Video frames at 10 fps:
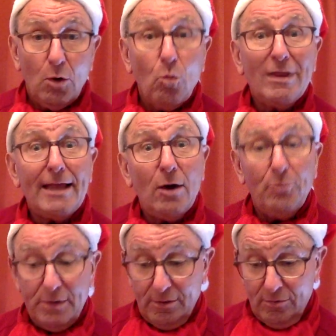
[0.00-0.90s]
will help
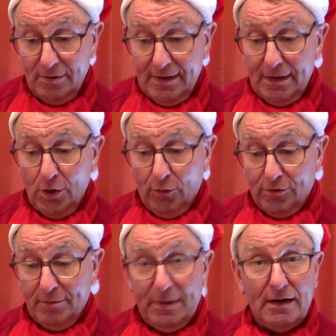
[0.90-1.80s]
you look
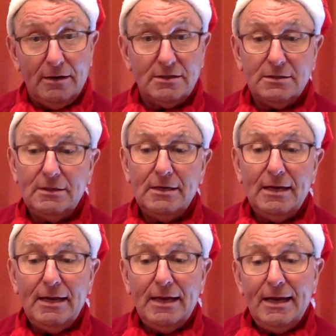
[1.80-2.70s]
the part.
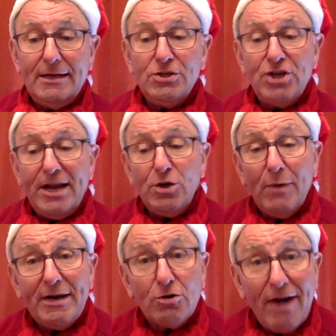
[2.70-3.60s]

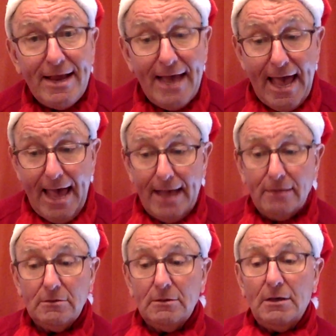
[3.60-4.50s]
Genuine grey hair
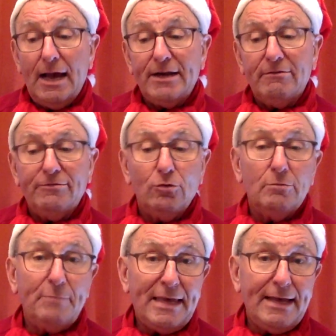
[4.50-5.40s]
and a full
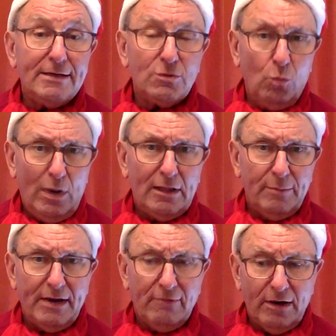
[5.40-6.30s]
beard will
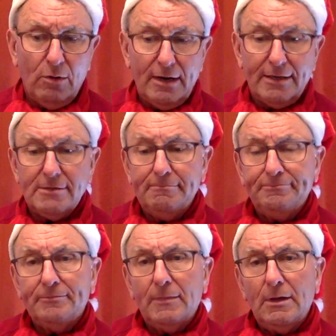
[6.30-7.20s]
be required.
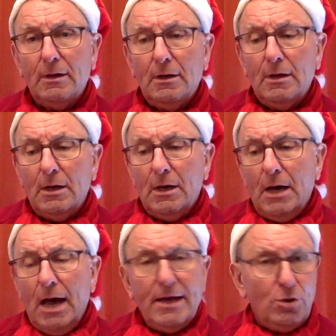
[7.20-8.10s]

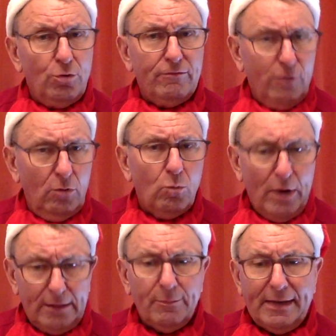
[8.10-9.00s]
A uniform
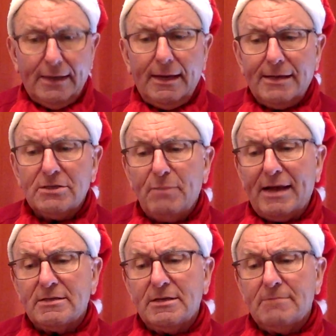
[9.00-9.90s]
will be
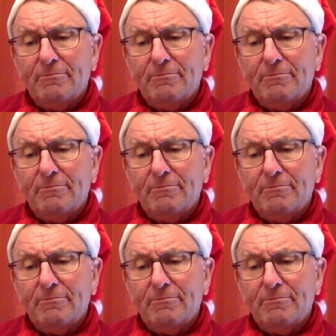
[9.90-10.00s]
expected.